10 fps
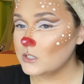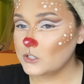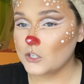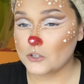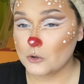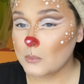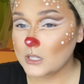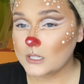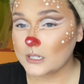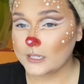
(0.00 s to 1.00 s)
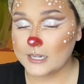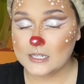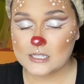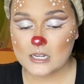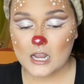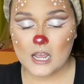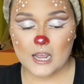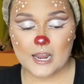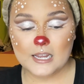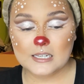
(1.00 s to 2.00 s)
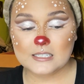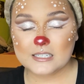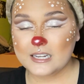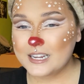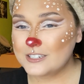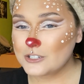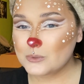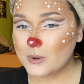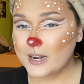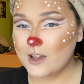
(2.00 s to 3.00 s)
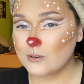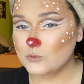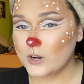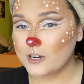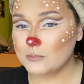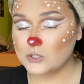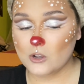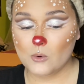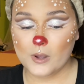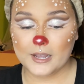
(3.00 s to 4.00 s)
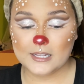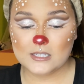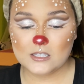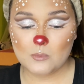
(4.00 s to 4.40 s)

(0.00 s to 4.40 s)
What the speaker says: to 2 months at least, and it just ran out and dried up so quick. It's the